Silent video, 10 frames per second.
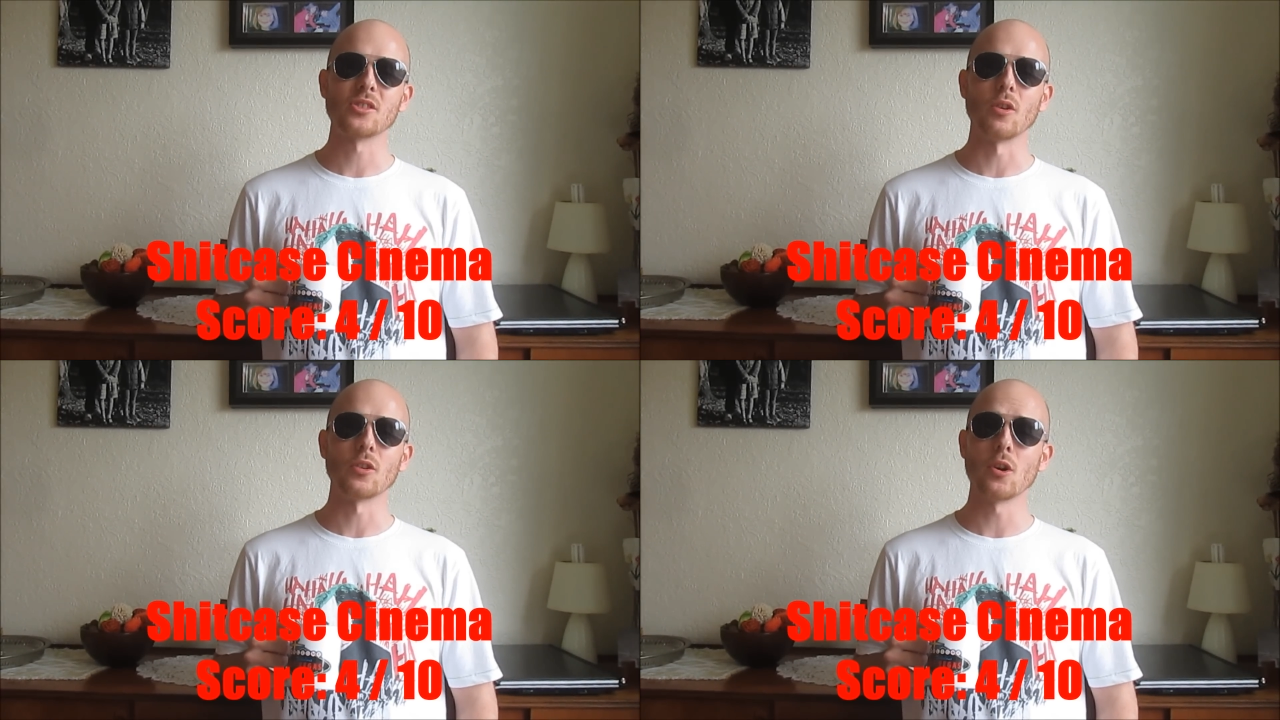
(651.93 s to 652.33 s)

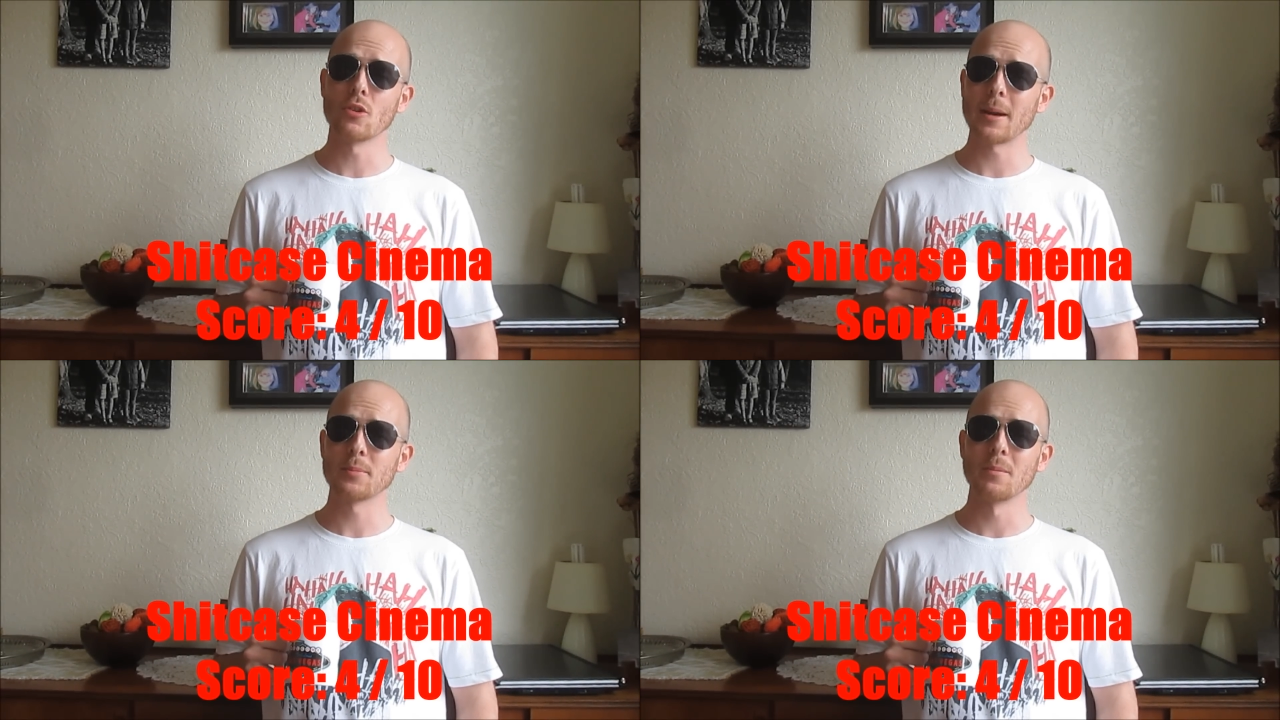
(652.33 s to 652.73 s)
so go
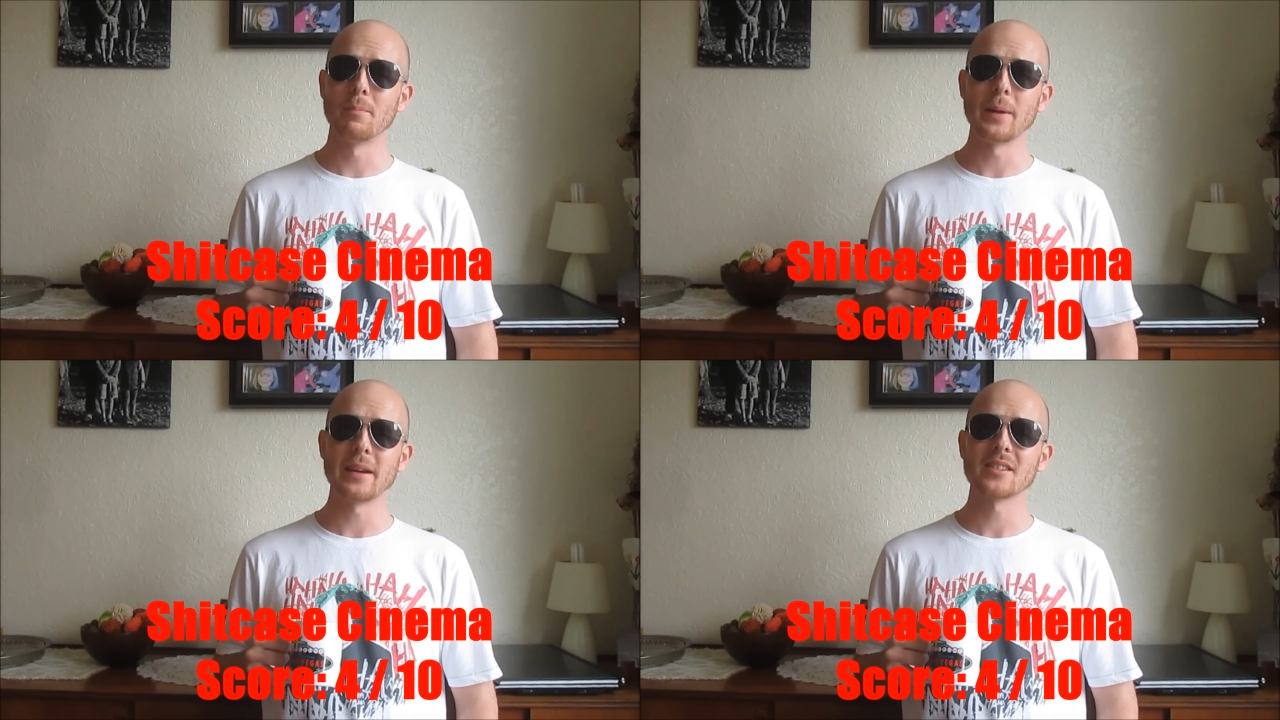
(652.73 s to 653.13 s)
grab some
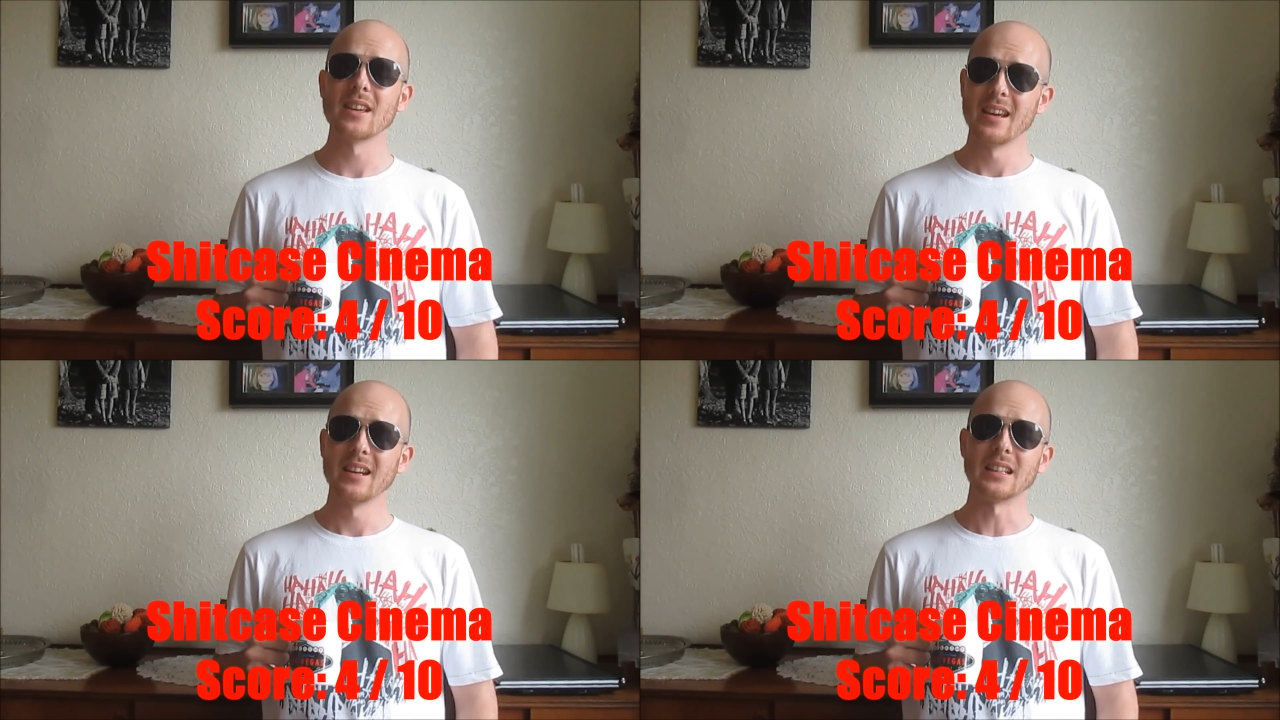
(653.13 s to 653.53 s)
beers
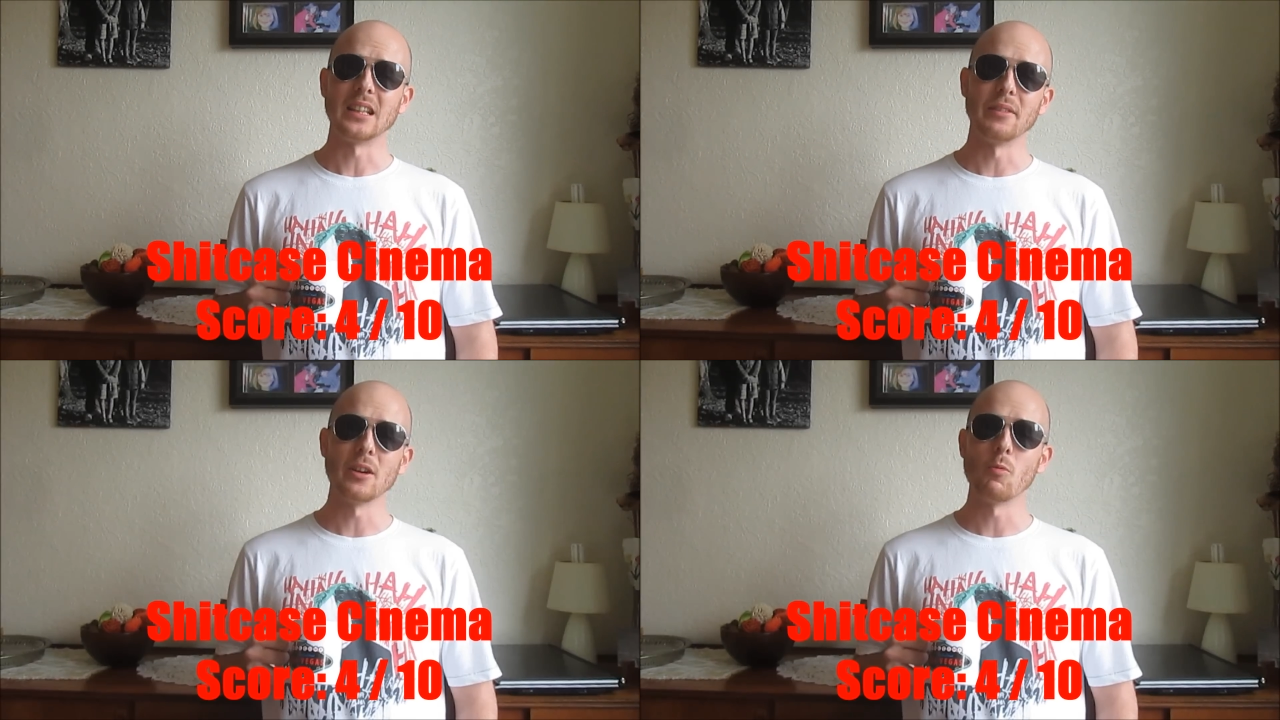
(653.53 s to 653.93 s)
and
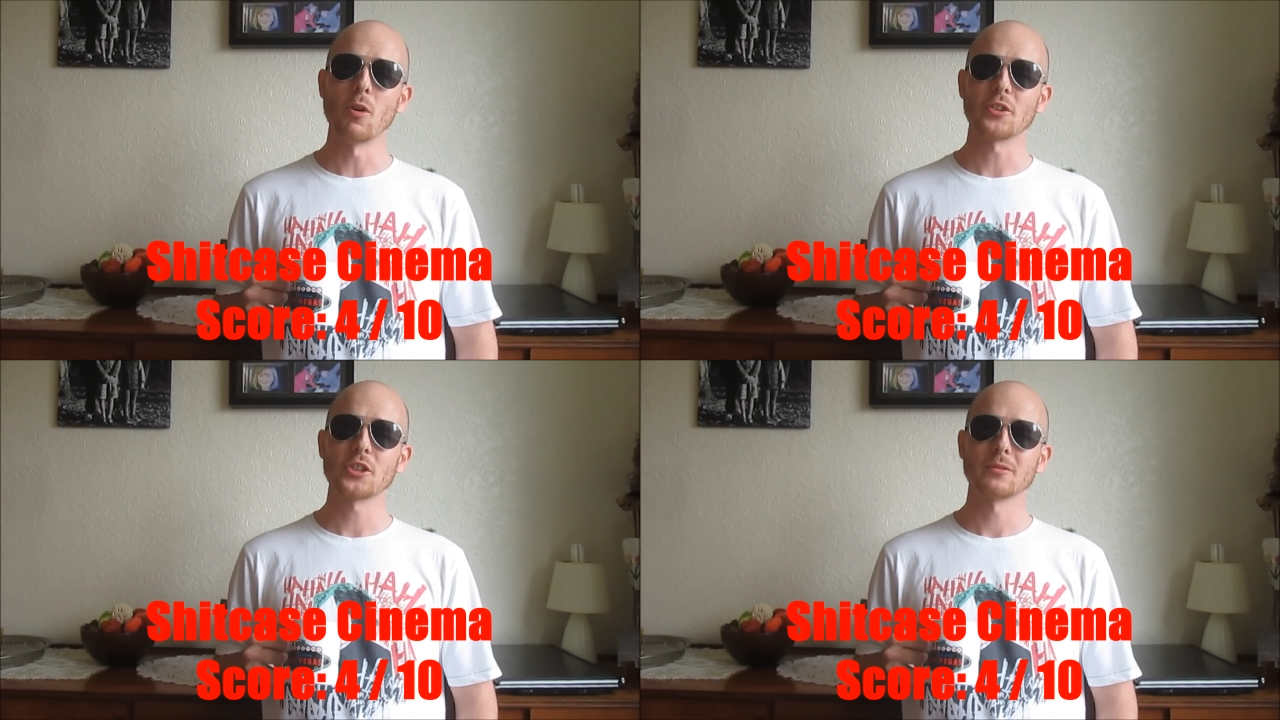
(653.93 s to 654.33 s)
give it a
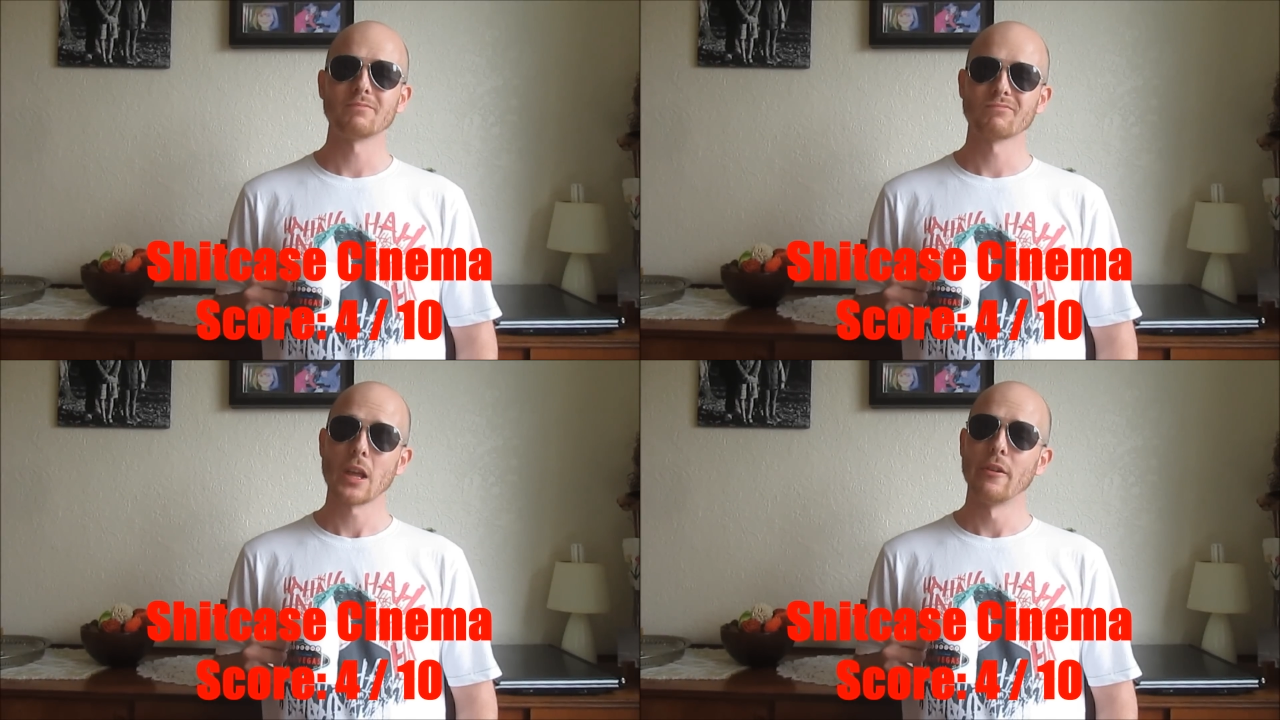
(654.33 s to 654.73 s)
watch.
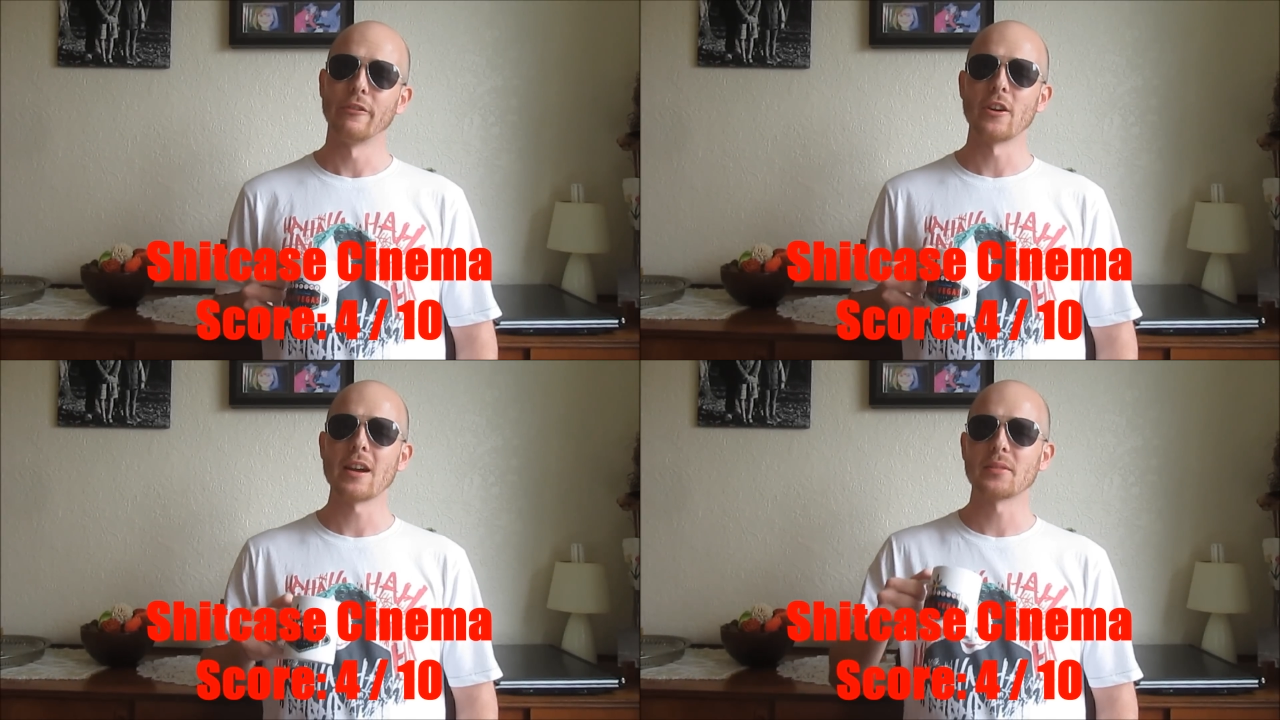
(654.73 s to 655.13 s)

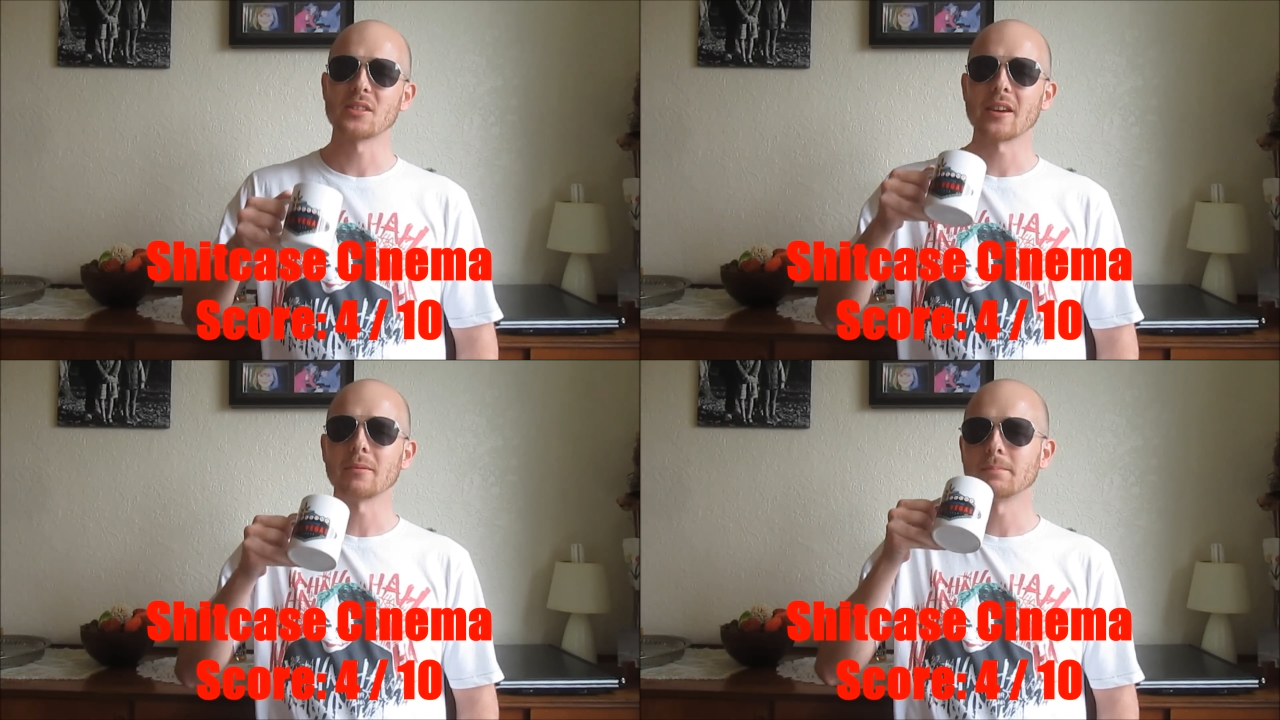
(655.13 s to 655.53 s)
4 out of
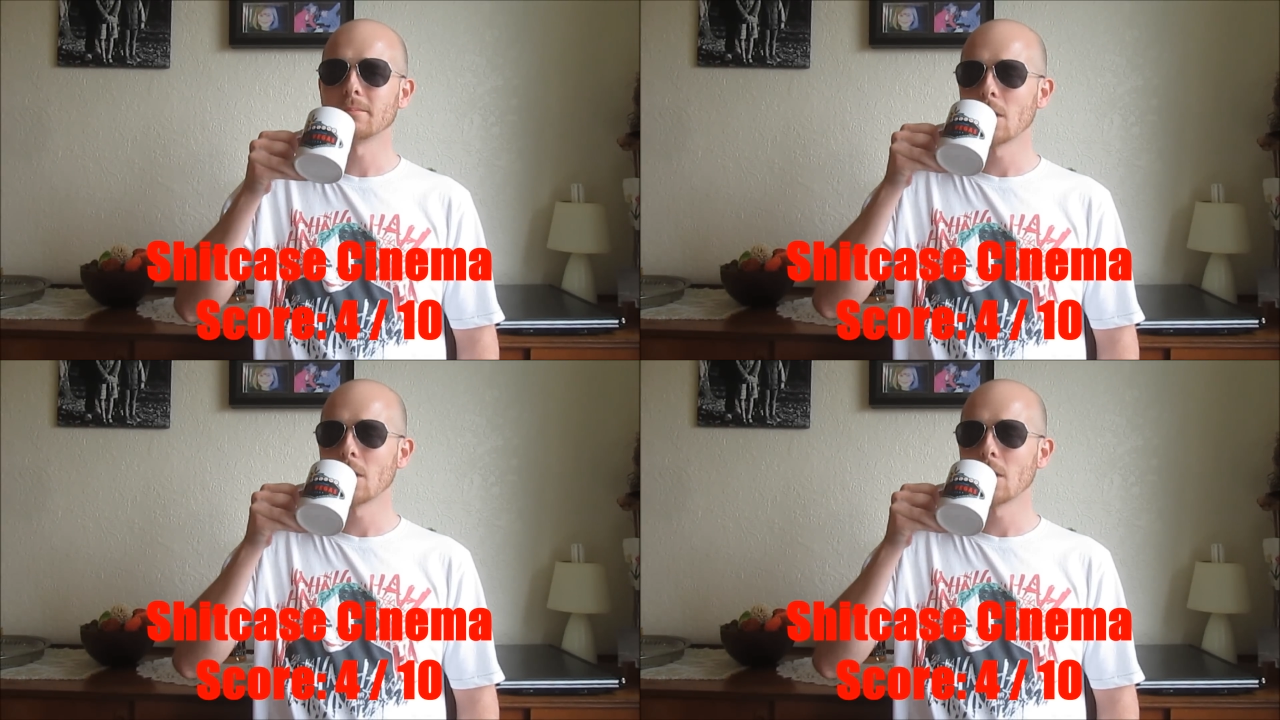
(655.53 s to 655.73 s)
10.